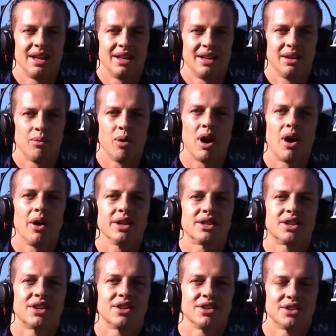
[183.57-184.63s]
Well,
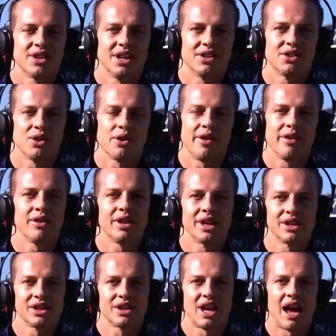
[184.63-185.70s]
it's sort of
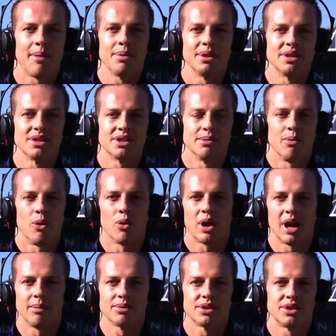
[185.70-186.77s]
everything just happens. The ball
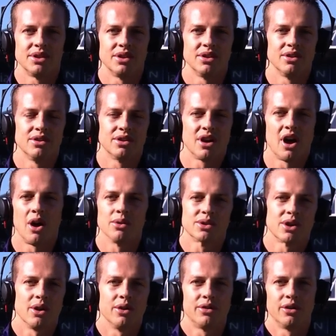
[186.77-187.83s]
comes to you, the goals
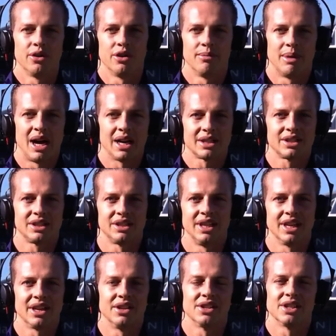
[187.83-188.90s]
go through, the marks
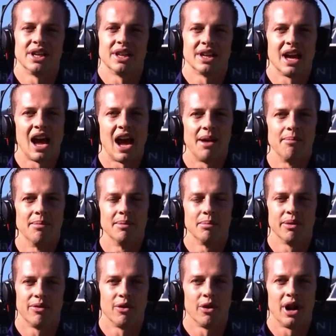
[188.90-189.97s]
stick, you see the game
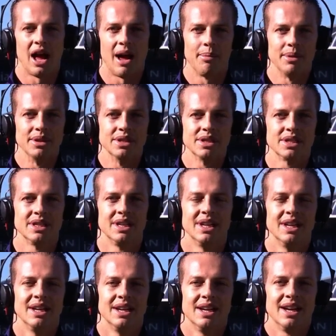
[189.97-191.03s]
before it happens.
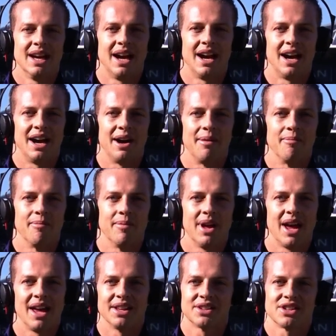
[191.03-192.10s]

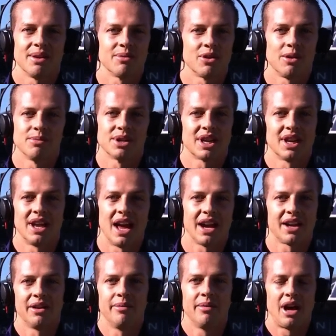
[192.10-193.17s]
And sometimes it can
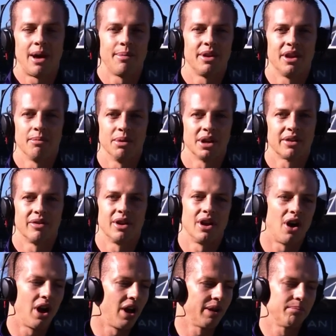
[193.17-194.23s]
happen in the blink of an
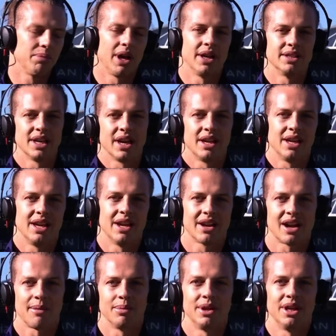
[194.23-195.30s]
eye. I played down here a
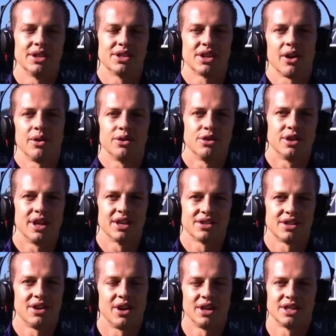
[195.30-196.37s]
couple of years ago in
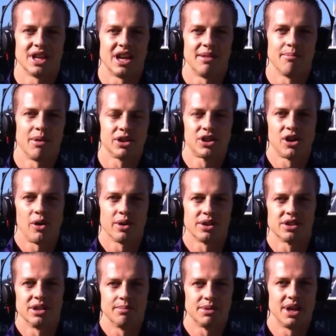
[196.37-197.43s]
2019. My shoulder
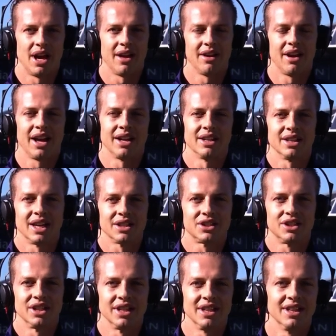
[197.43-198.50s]
slipped out, I hadn't
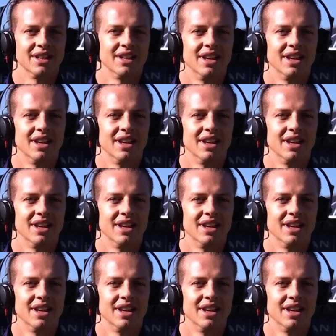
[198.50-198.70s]
touched it, and